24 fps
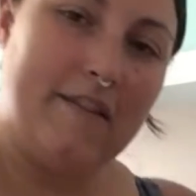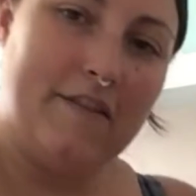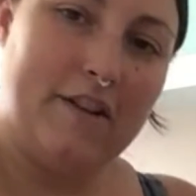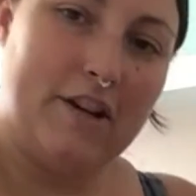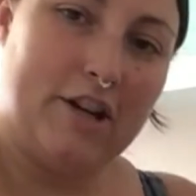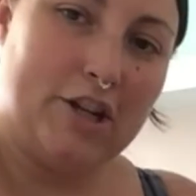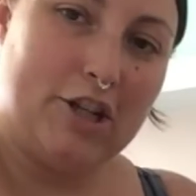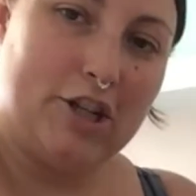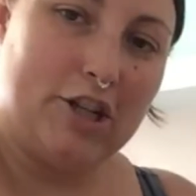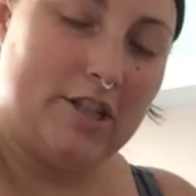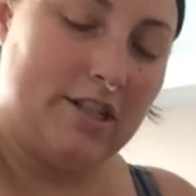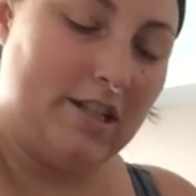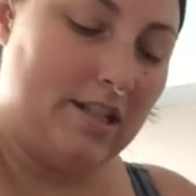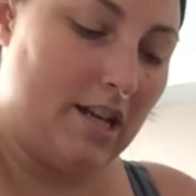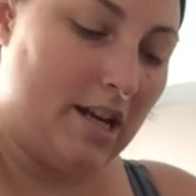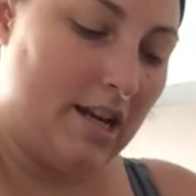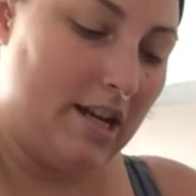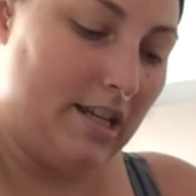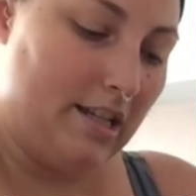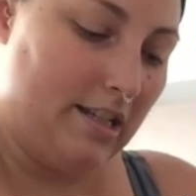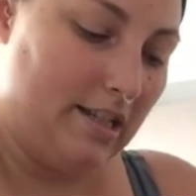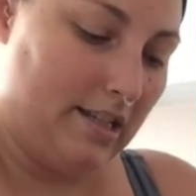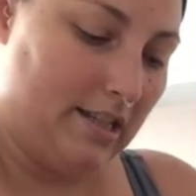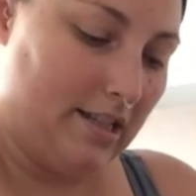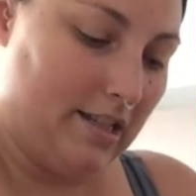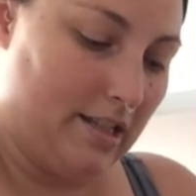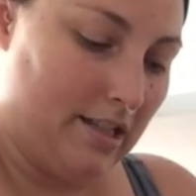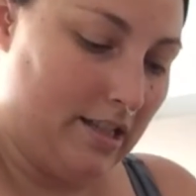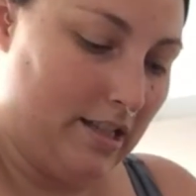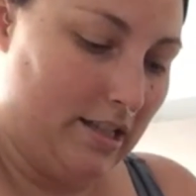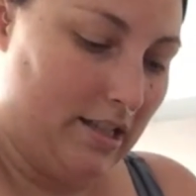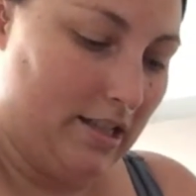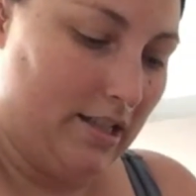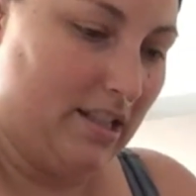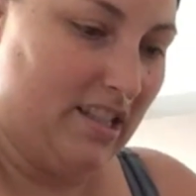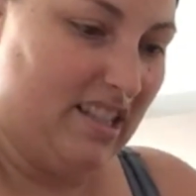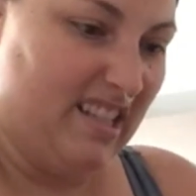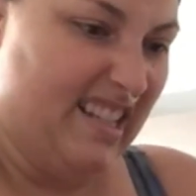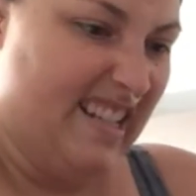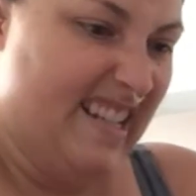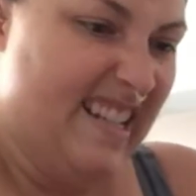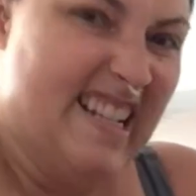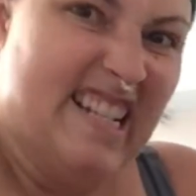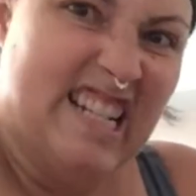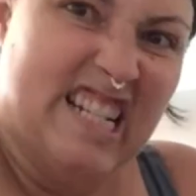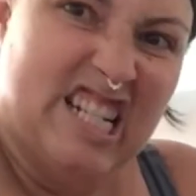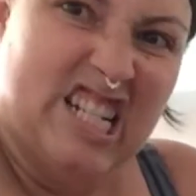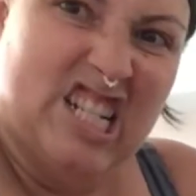a good dice.
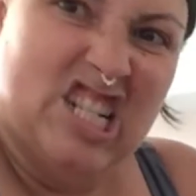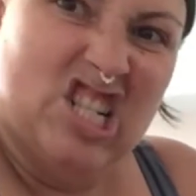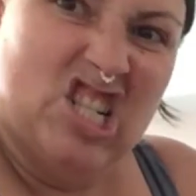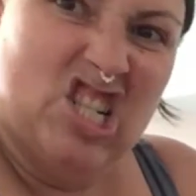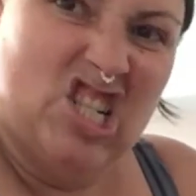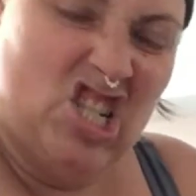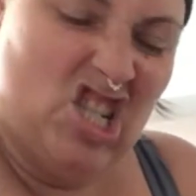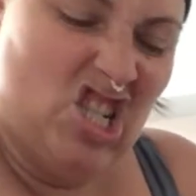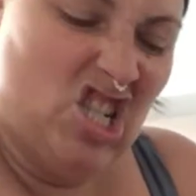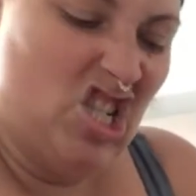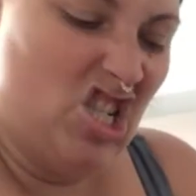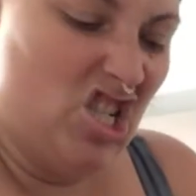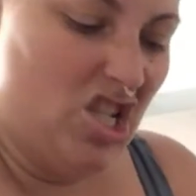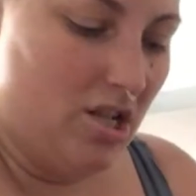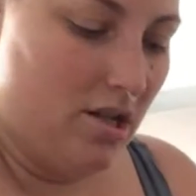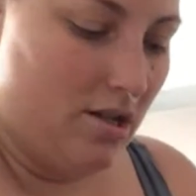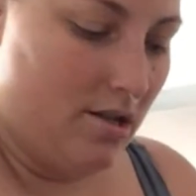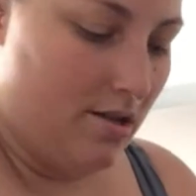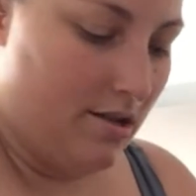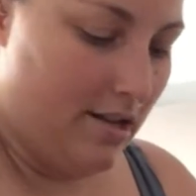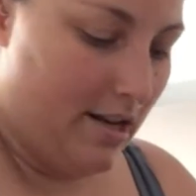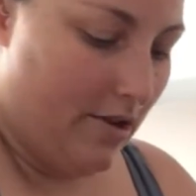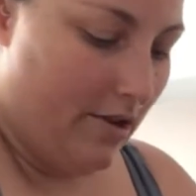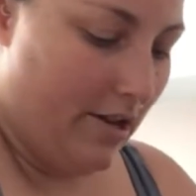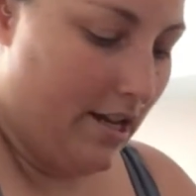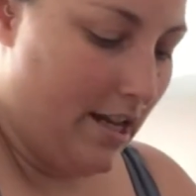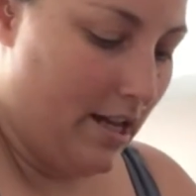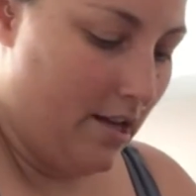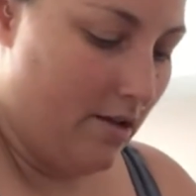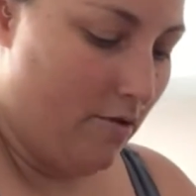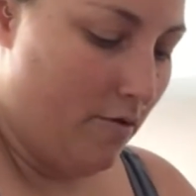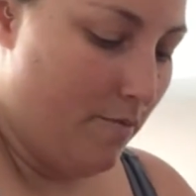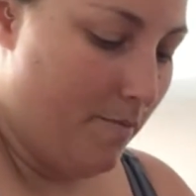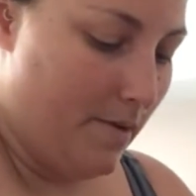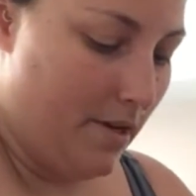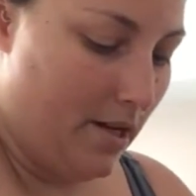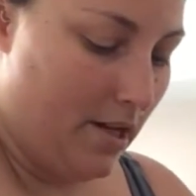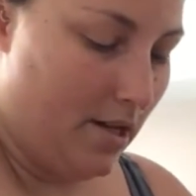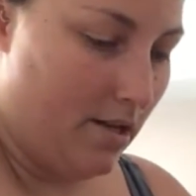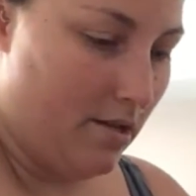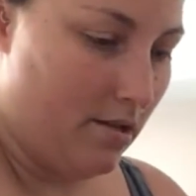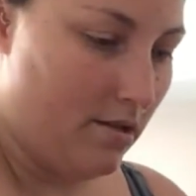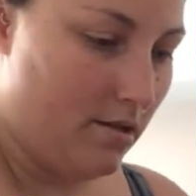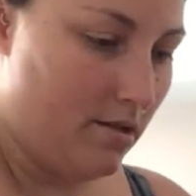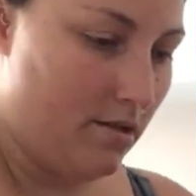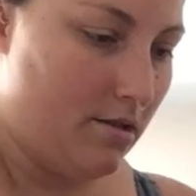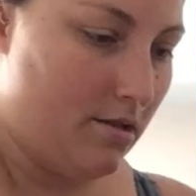Now I can't open it.